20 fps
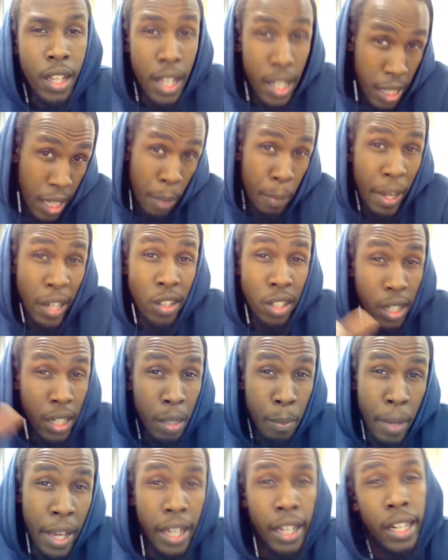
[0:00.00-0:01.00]
They're basically
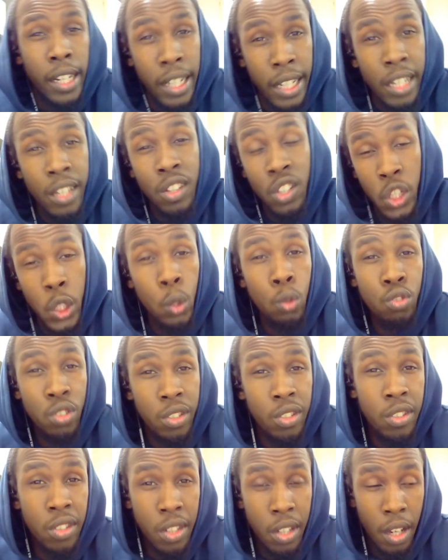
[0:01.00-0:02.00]
making these
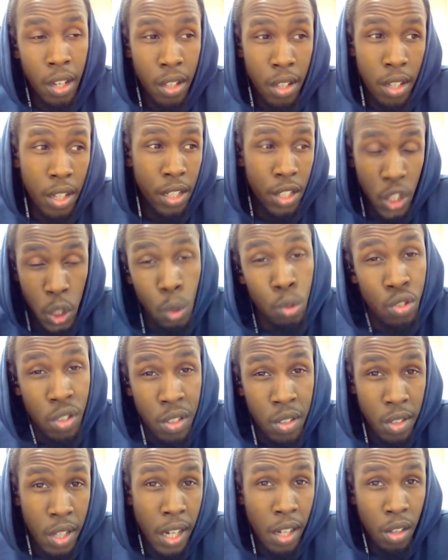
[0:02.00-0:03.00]
children's
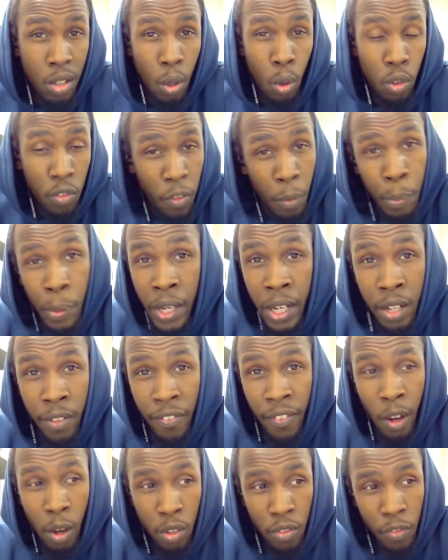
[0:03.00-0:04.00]
sex dolls for
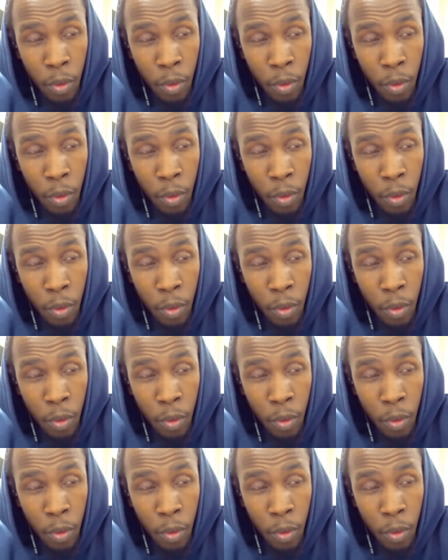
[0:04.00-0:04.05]
pedophiles,